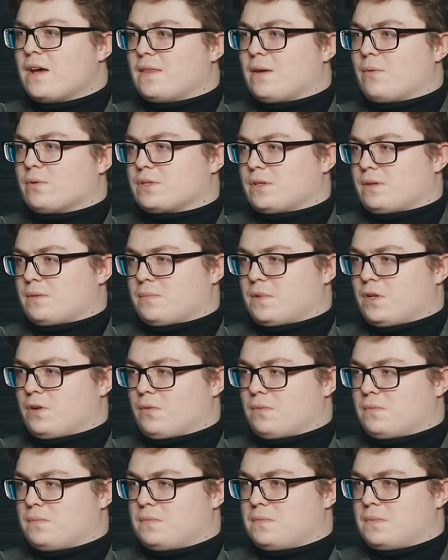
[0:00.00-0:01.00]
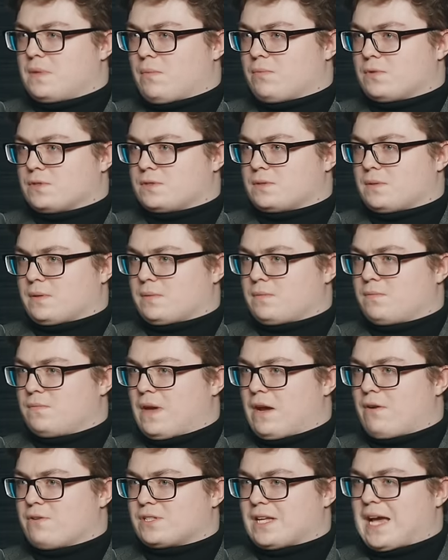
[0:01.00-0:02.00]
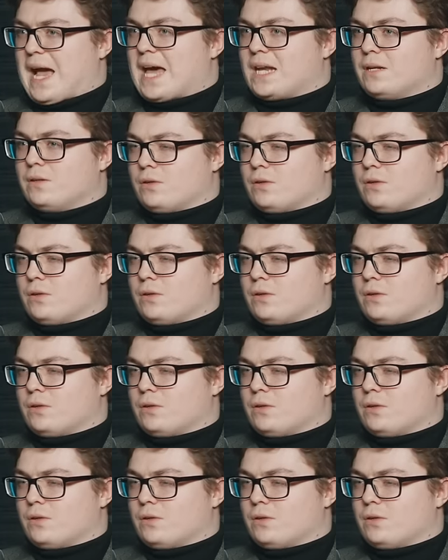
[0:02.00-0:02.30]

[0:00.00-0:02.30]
There was, like, you know, there was, like, various, like,